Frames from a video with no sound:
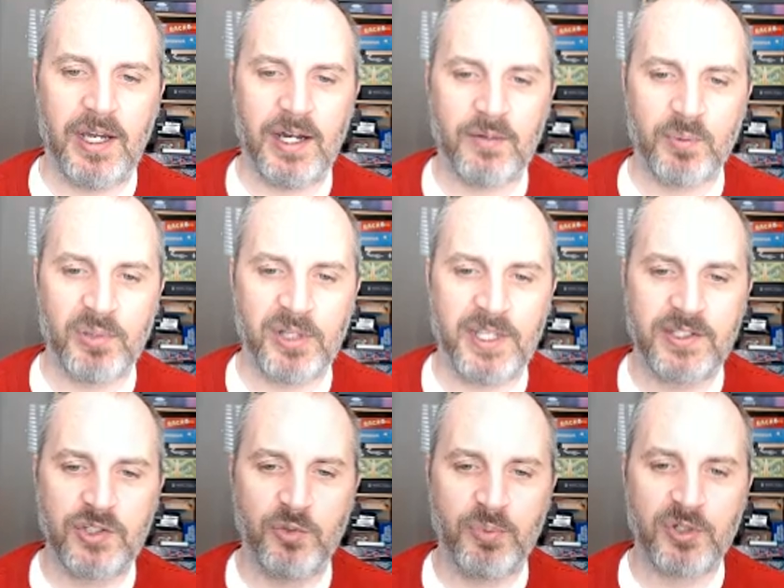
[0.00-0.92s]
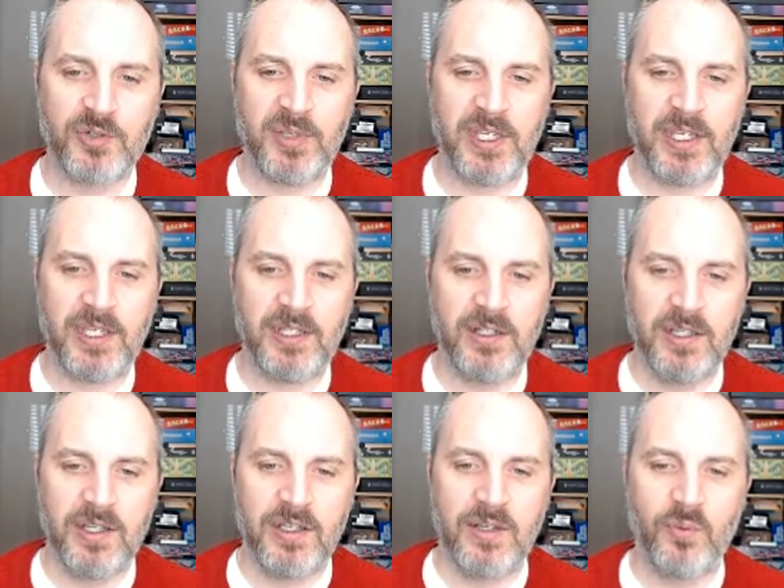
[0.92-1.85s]
Replace super speed
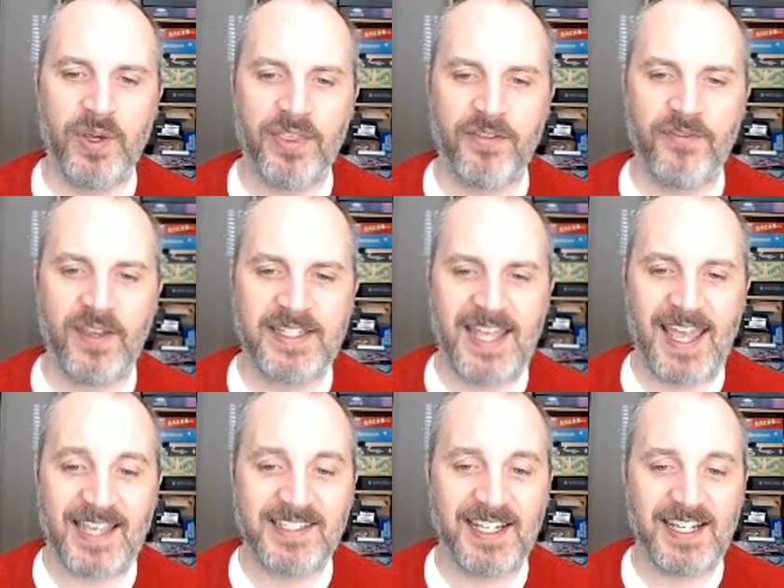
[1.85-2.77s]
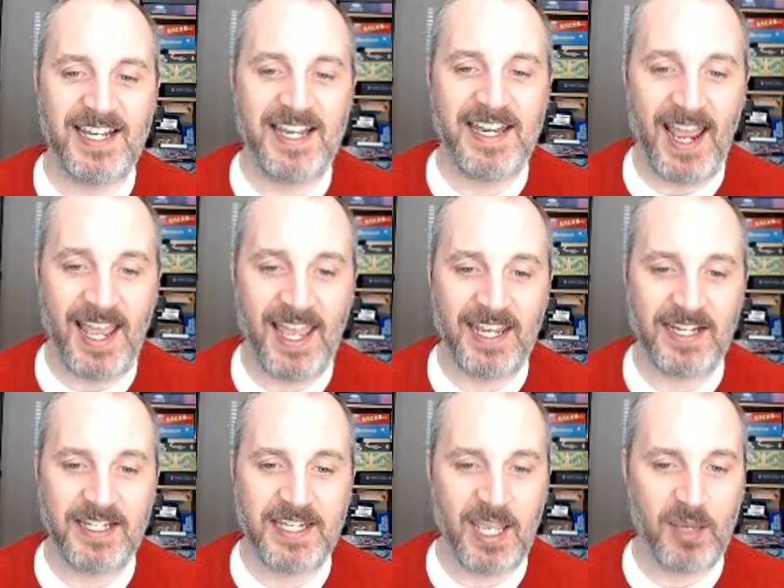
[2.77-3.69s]
with fantastic
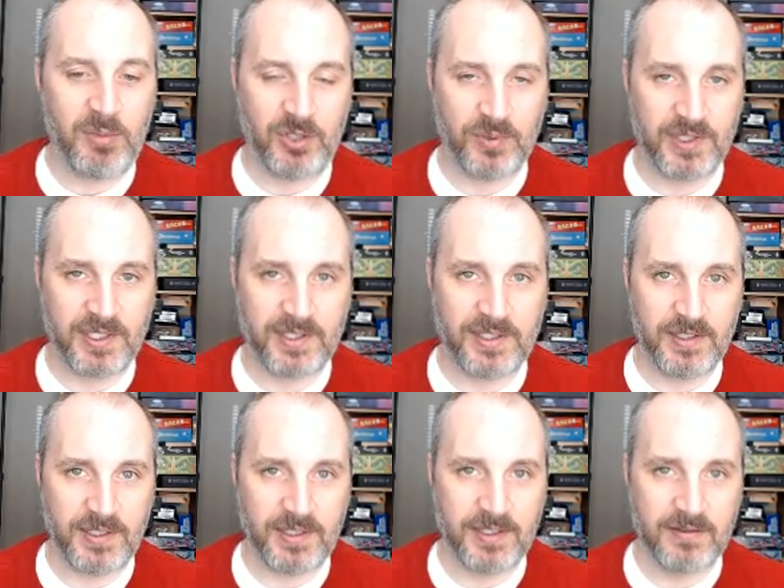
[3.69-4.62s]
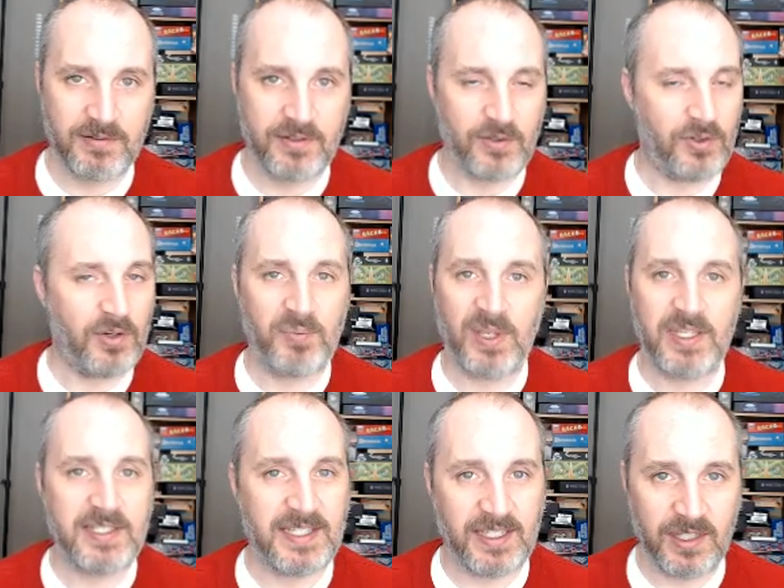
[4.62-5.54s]
9 damage resistance, so you're
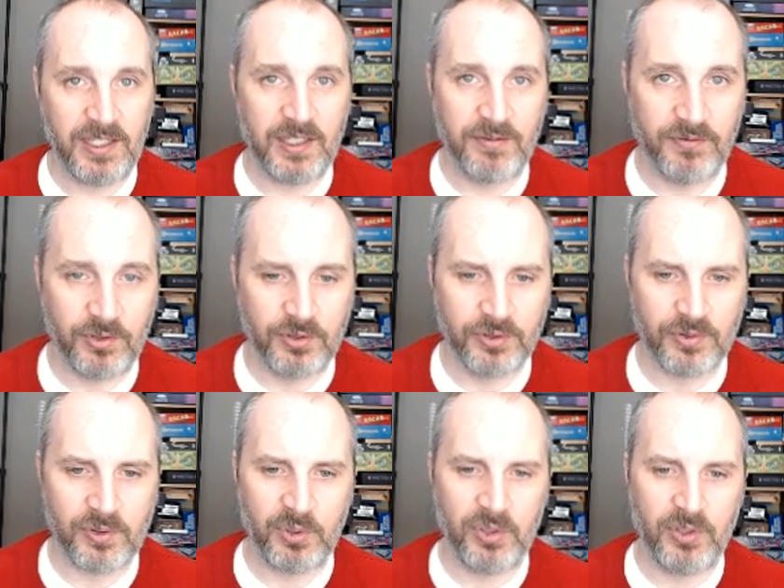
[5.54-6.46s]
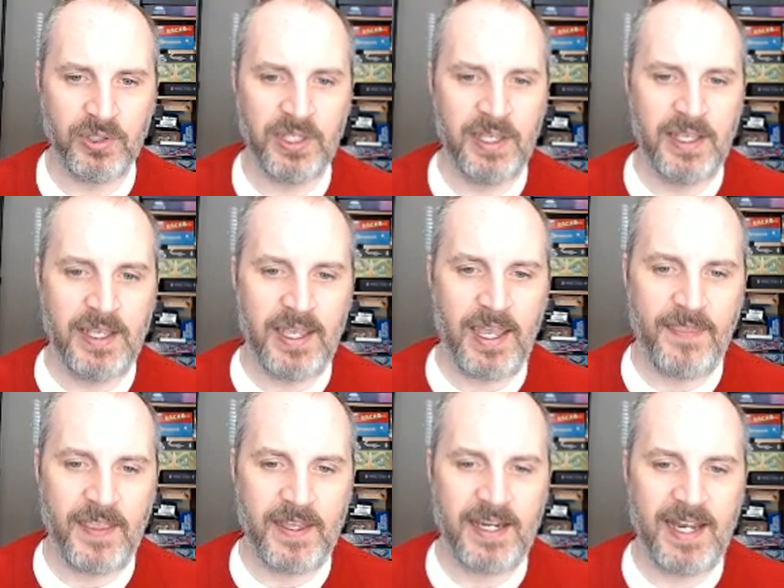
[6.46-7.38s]
basically invulnerable. And
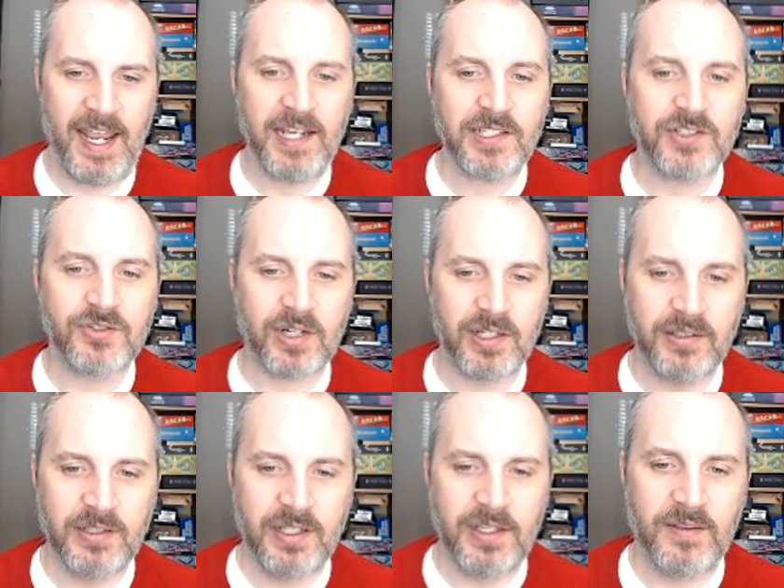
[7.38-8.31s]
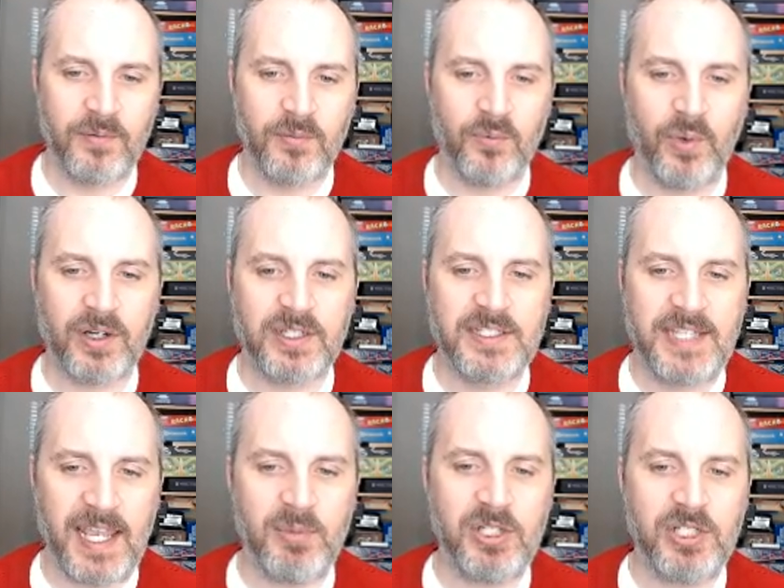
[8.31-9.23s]
then an extra where
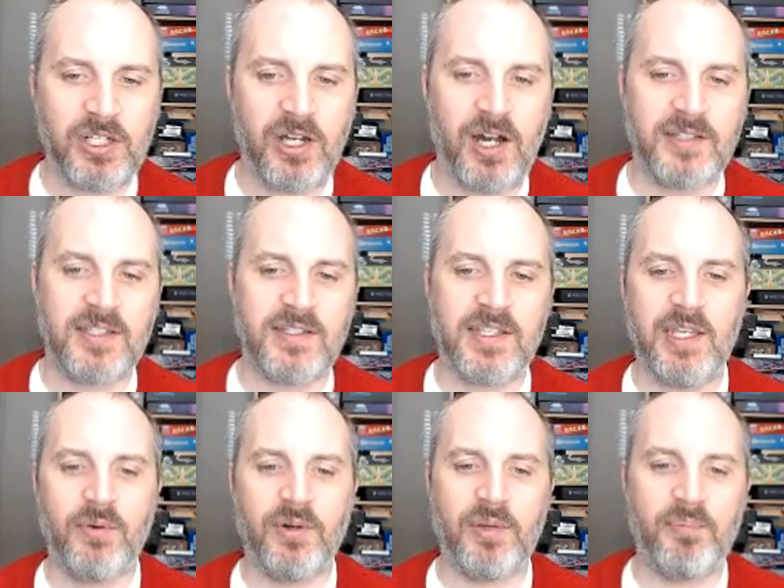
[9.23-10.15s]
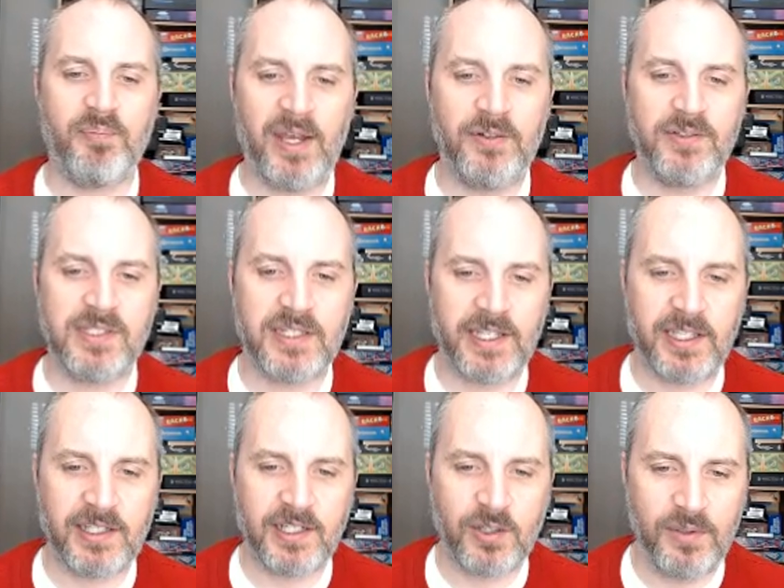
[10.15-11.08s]
damage causes the hero to bounce like
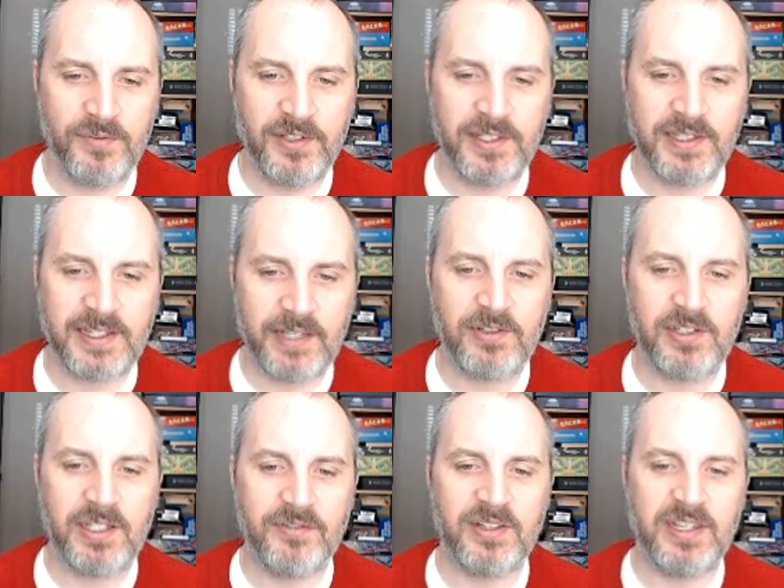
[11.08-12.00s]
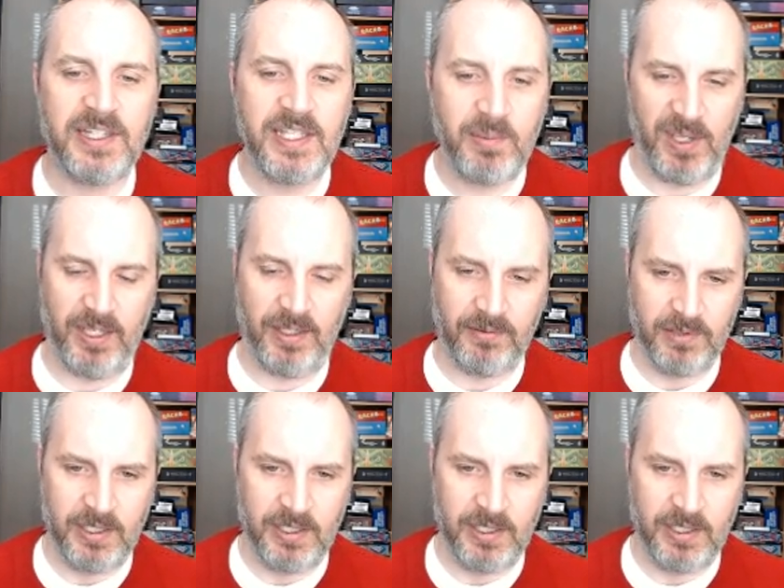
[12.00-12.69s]
an equivalent level of leaping.